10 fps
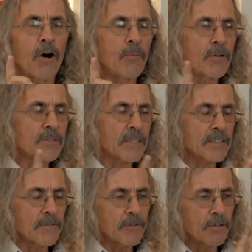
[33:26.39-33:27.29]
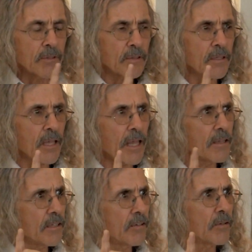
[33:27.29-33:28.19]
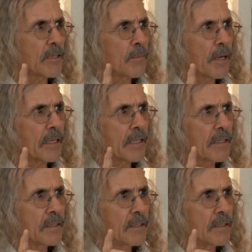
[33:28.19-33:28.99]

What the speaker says: almost as if you're in a body.